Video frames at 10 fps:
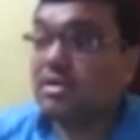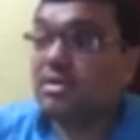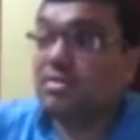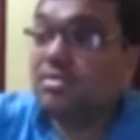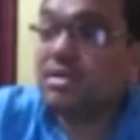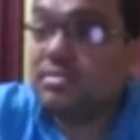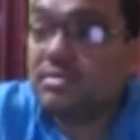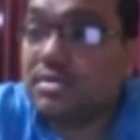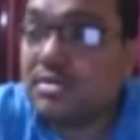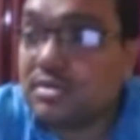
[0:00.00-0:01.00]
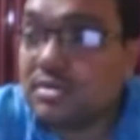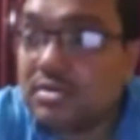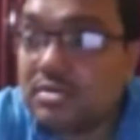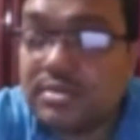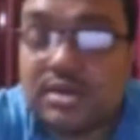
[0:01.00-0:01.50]
we
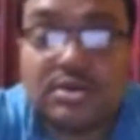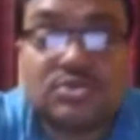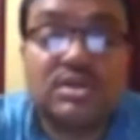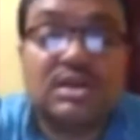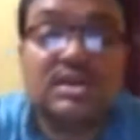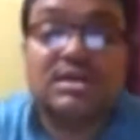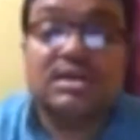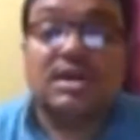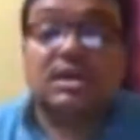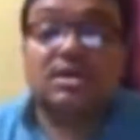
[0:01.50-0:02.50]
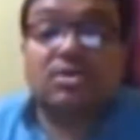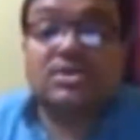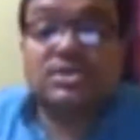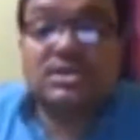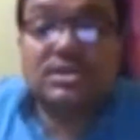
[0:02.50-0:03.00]
we are
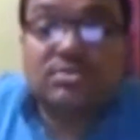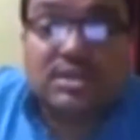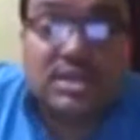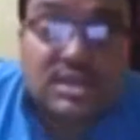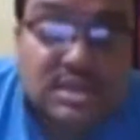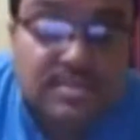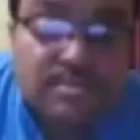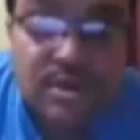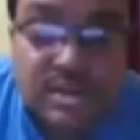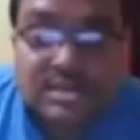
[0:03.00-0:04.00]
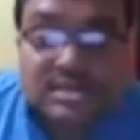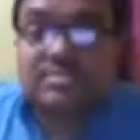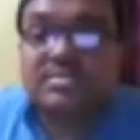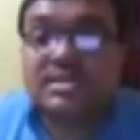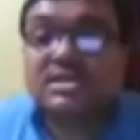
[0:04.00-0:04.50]
concerned with the symbols and
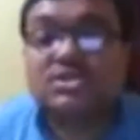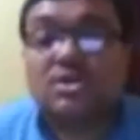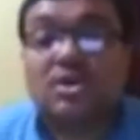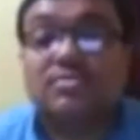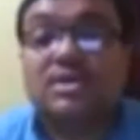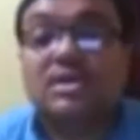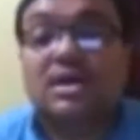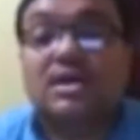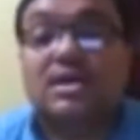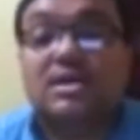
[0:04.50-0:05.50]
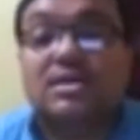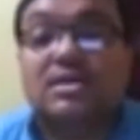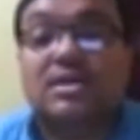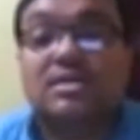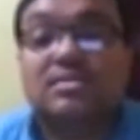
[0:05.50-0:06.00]
images of
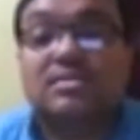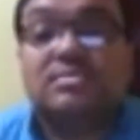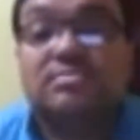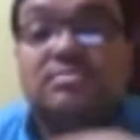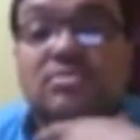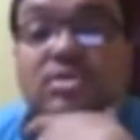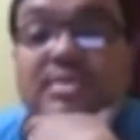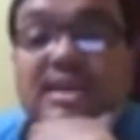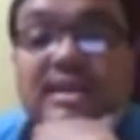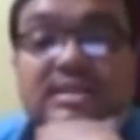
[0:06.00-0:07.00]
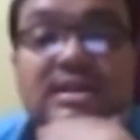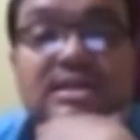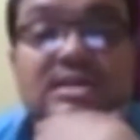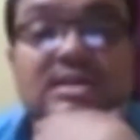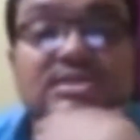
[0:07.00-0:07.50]
Old Man and the
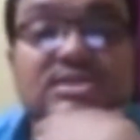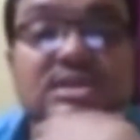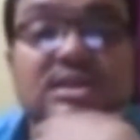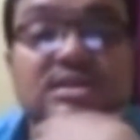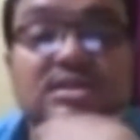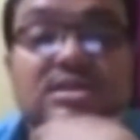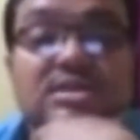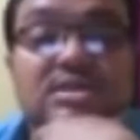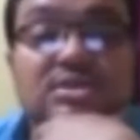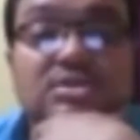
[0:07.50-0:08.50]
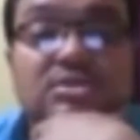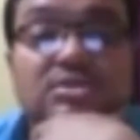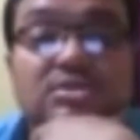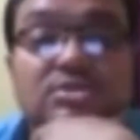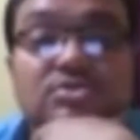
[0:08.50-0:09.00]
Sea.
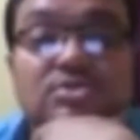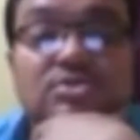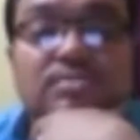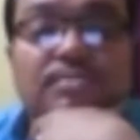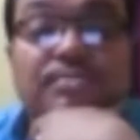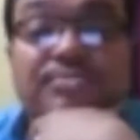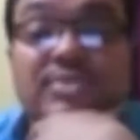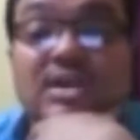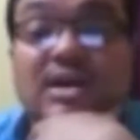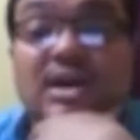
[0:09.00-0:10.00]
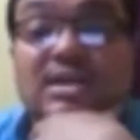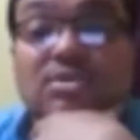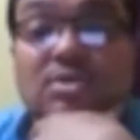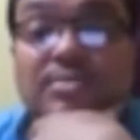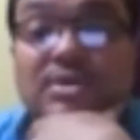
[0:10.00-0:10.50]
So I
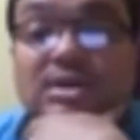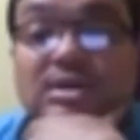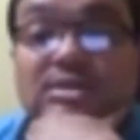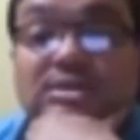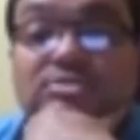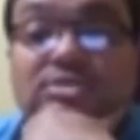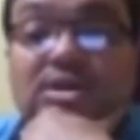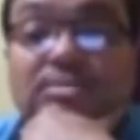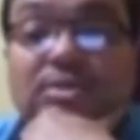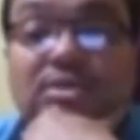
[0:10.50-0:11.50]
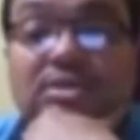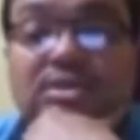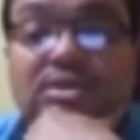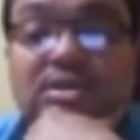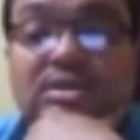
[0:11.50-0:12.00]
hope you have all
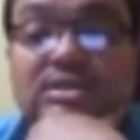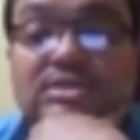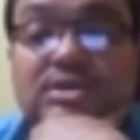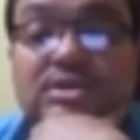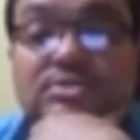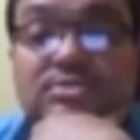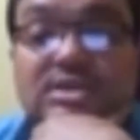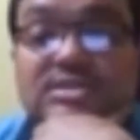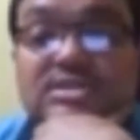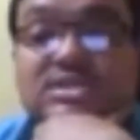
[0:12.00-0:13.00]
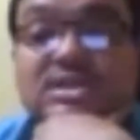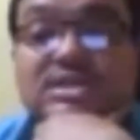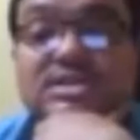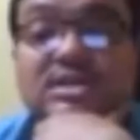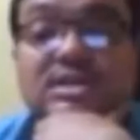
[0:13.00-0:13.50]
enjoyed today's
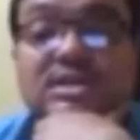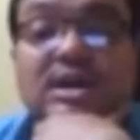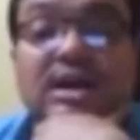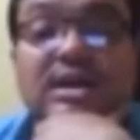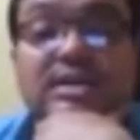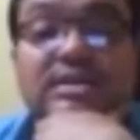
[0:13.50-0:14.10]
discussion, and